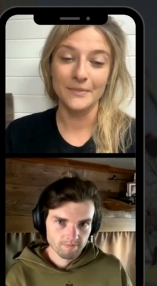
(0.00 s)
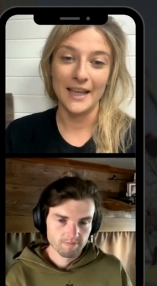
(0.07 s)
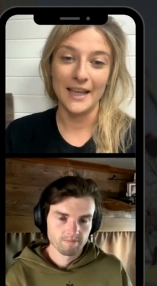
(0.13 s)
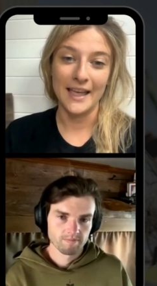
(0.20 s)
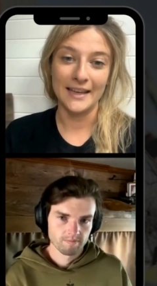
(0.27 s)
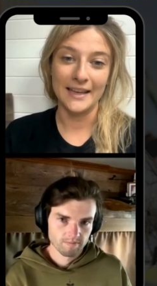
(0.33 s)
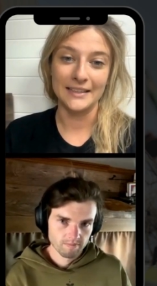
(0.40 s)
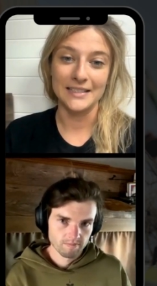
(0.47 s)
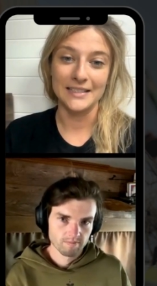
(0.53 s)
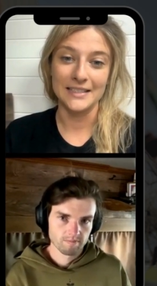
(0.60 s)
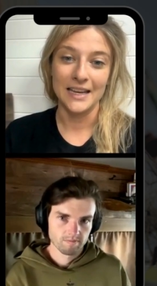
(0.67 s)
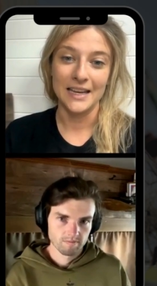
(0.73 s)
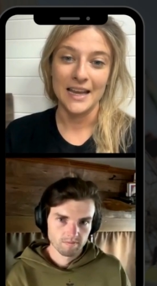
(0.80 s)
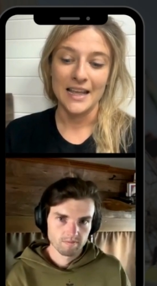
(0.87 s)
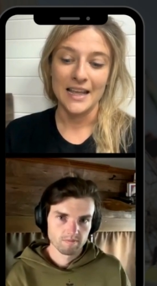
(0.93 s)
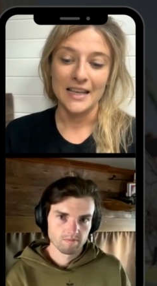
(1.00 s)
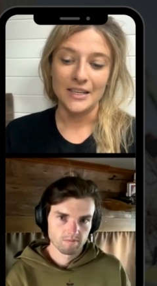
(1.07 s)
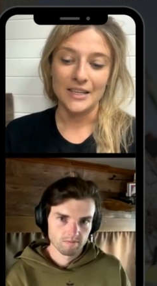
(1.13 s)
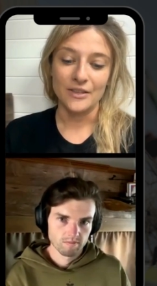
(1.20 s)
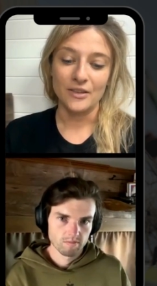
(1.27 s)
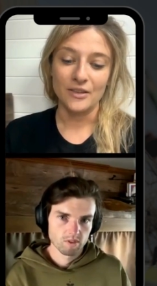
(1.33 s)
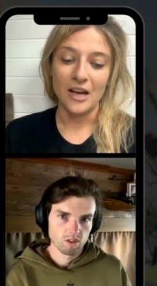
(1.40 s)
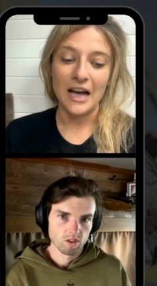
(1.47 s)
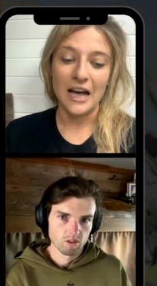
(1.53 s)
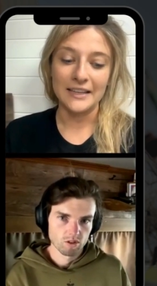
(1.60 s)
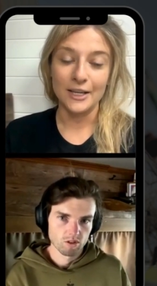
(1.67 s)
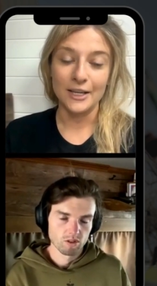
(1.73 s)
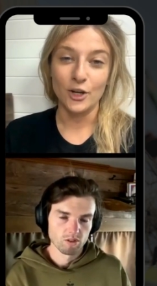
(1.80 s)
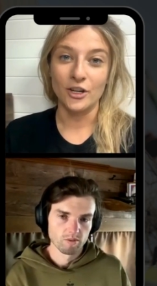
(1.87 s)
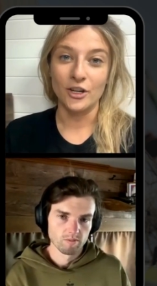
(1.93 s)
Speaker 1: And you kind
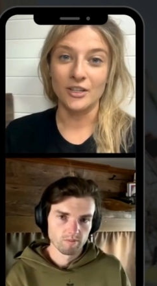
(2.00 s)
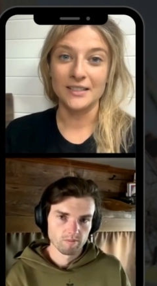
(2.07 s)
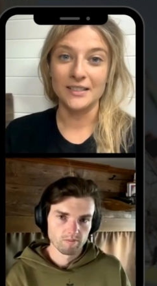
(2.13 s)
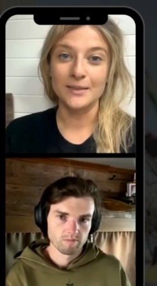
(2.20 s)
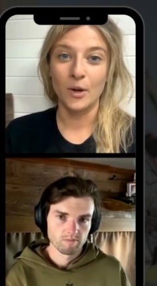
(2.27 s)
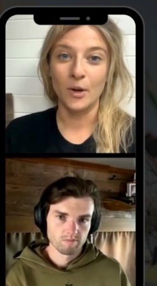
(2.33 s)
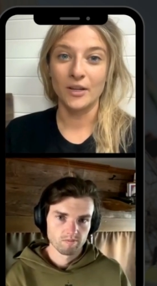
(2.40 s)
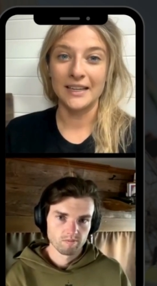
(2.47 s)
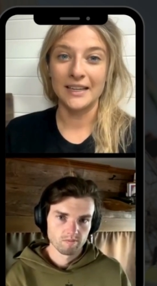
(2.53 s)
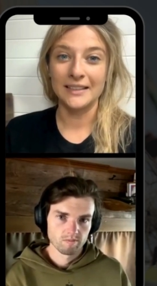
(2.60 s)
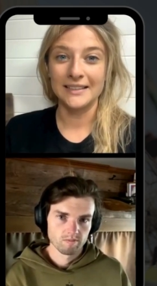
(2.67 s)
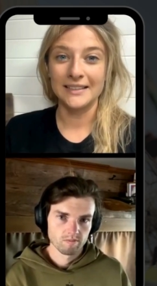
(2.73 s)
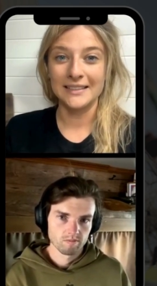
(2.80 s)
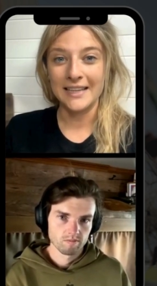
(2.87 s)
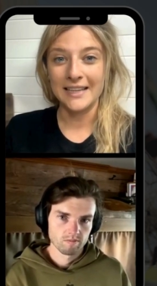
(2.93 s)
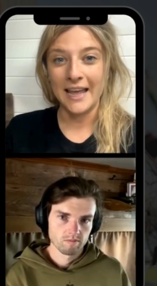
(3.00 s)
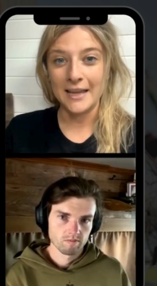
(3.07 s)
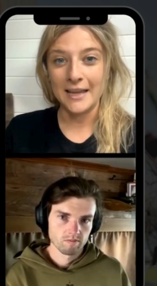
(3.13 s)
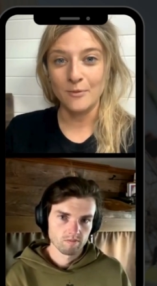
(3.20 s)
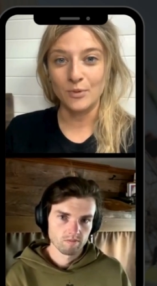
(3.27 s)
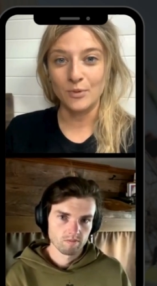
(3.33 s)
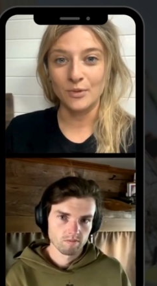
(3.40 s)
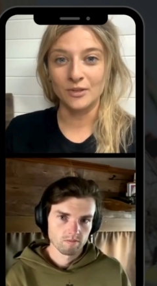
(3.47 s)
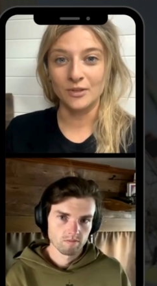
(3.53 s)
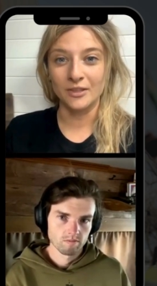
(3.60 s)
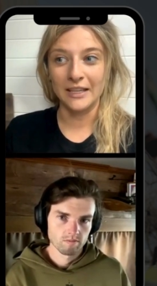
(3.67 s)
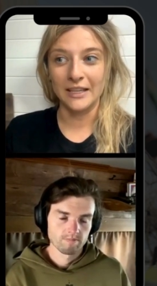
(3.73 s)
of so earn a spot at the table